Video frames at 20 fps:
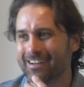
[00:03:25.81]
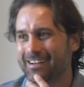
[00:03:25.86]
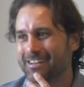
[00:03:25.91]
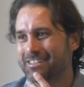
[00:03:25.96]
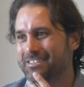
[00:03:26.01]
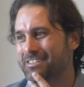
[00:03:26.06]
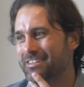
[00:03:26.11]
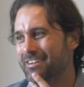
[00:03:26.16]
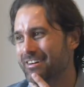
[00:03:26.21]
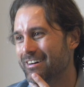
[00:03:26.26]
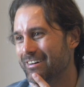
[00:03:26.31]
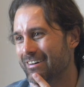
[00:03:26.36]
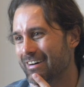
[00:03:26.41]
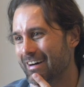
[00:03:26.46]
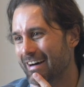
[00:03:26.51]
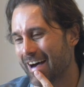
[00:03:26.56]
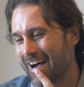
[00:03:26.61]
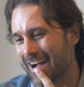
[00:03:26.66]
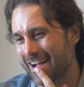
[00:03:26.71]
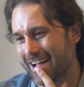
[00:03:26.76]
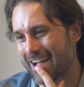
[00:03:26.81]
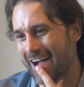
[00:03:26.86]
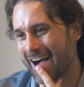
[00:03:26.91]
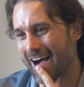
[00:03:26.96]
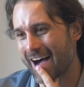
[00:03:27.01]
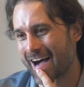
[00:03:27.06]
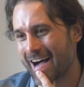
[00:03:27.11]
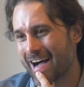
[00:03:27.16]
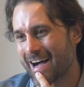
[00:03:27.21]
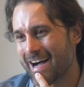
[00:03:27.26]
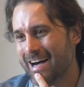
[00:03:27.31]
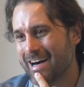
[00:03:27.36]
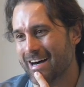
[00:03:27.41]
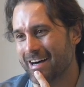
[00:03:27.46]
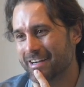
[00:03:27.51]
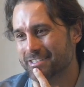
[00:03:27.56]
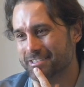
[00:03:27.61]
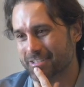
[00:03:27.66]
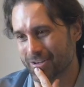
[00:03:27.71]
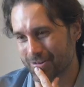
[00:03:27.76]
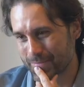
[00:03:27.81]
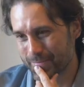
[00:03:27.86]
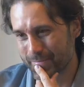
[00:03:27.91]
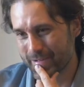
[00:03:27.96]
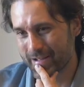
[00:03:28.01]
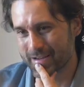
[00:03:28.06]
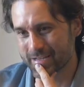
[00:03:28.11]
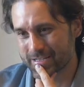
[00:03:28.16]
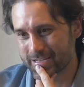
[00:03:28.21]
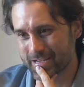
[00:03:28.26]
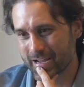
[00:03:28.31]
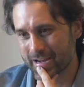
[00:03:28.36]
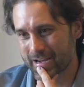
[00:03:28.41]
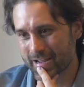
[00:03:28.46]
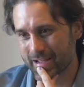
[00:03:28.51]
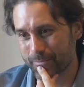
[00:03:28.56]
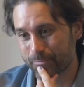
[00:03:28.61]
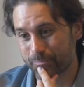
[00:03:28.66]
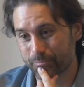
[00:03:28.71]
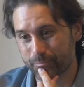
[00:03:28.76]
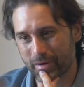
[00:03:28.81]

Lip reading: So I started meditating,